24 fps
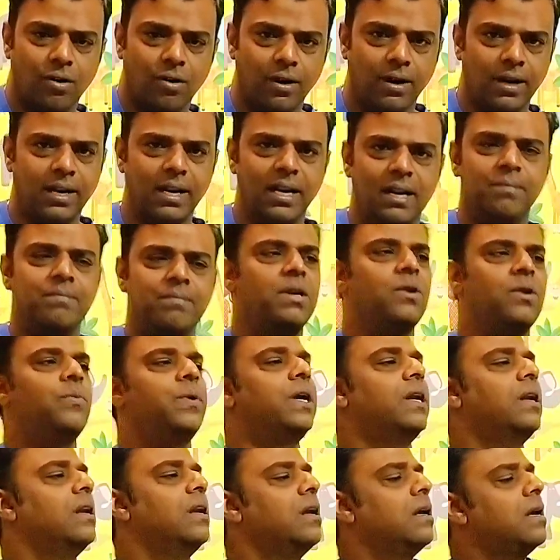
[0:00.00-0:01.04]
rod in
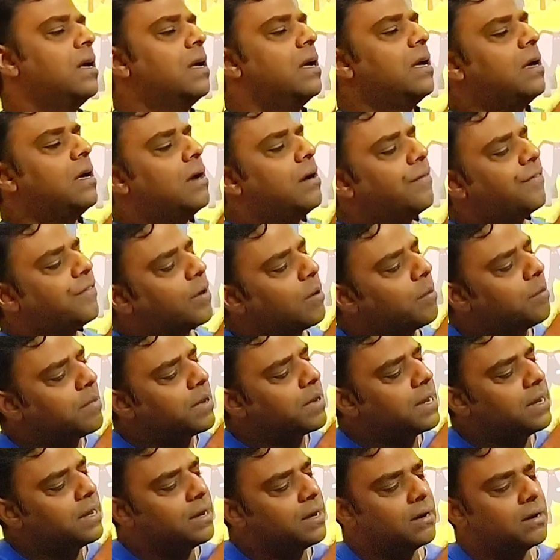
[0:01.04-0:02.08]
between from
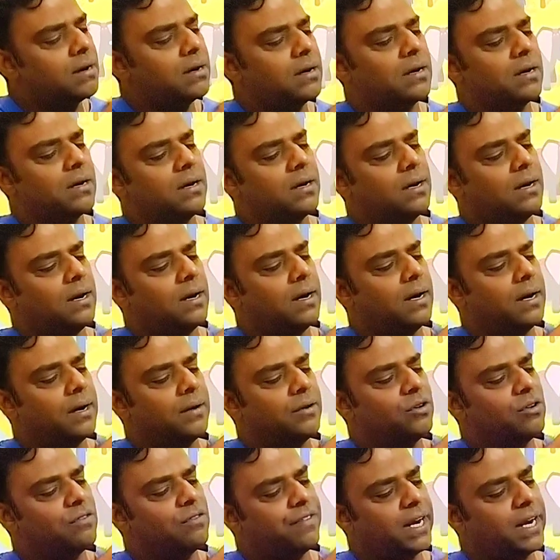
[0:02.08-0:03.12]
here,
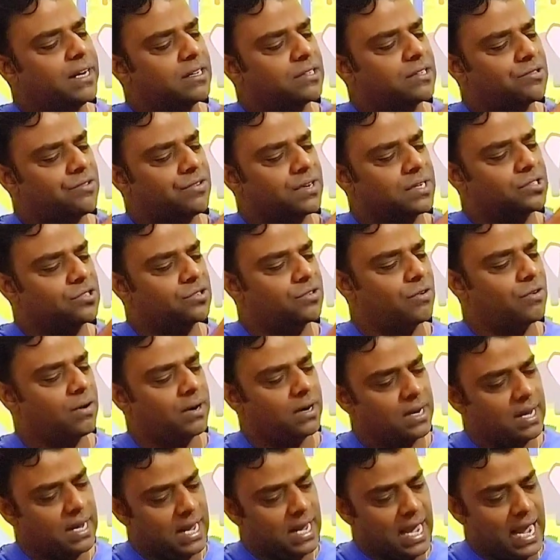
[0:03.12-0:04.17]
you'll find a truss
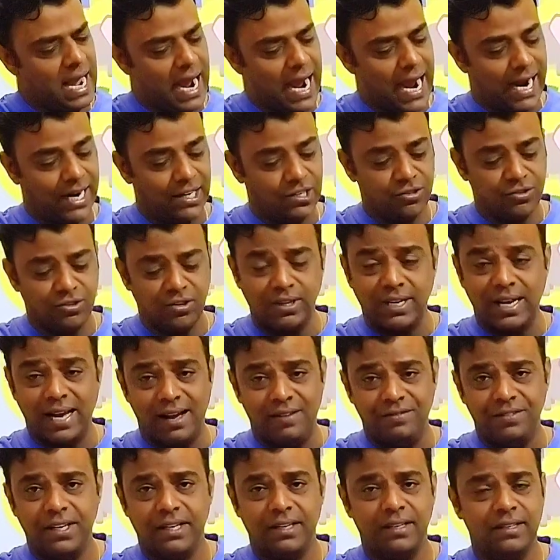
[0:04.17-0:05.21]
rod. I do not
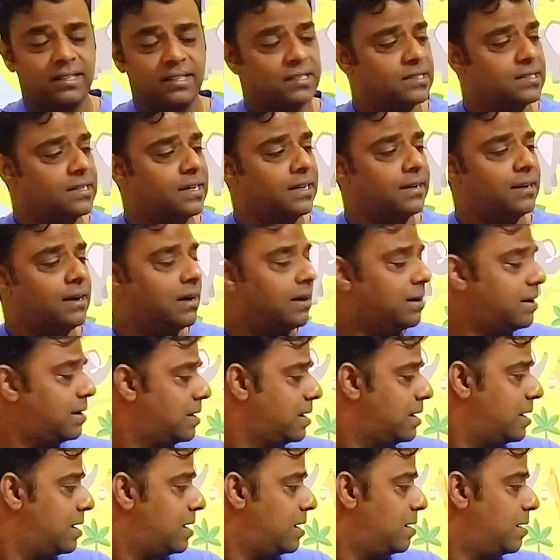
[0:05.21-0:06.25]
have that in this guitar.
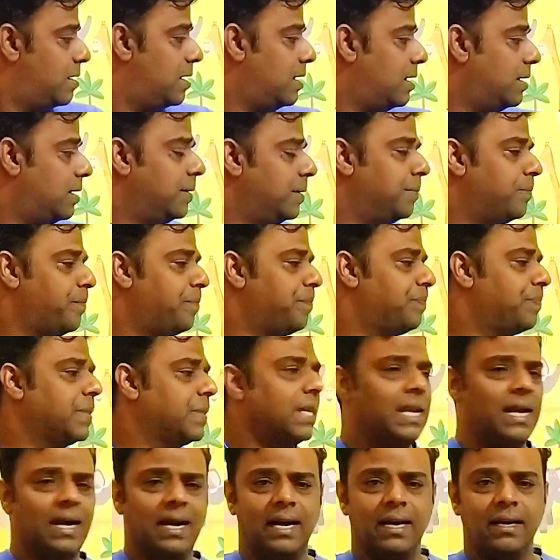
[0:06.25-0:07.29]

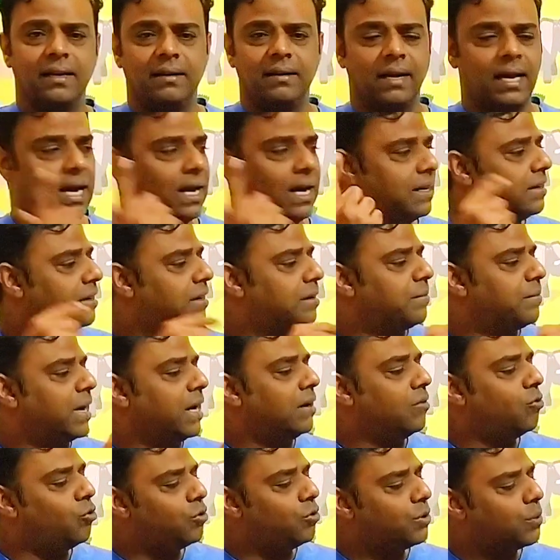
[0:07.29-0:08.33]
I had it in my
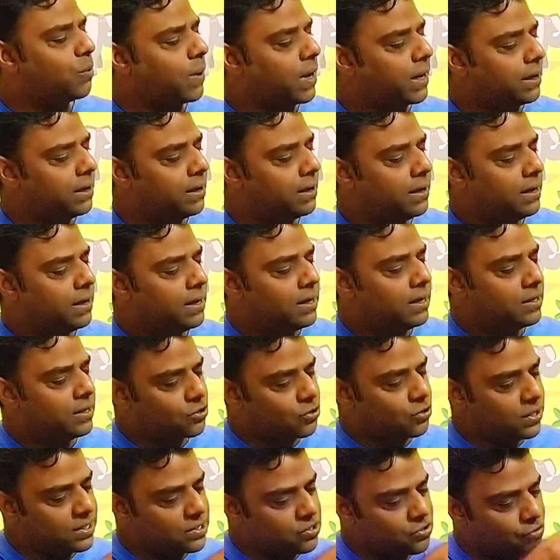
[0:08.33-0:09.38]
older one.
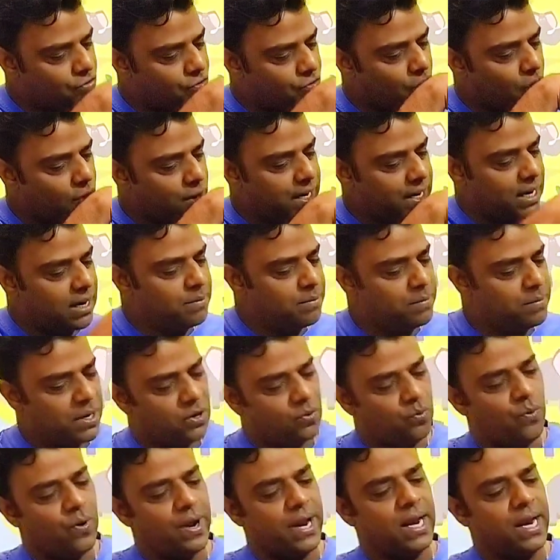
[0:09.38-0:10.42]
So there's a rod in
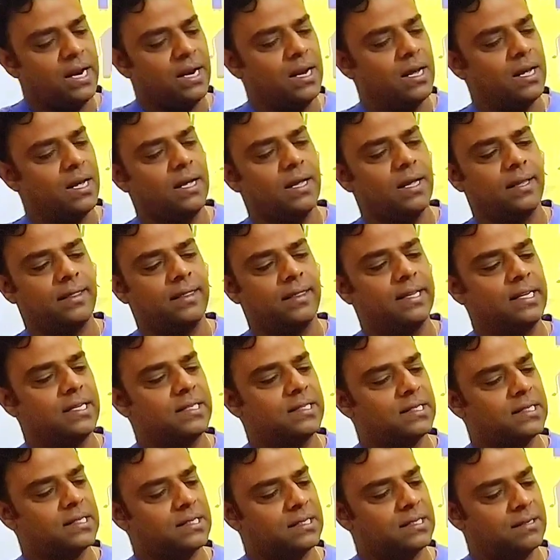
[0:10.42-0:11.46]
between
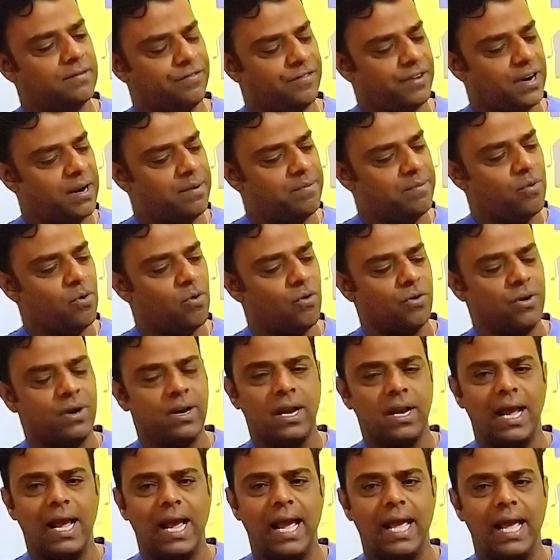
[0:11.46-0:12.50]
this fretboard
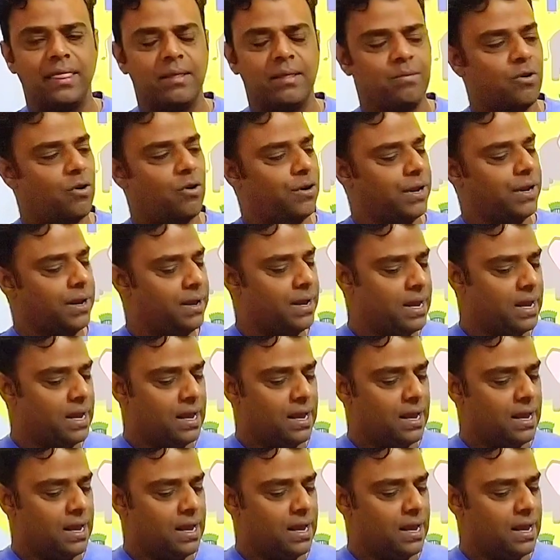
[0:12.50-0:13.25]
and the body.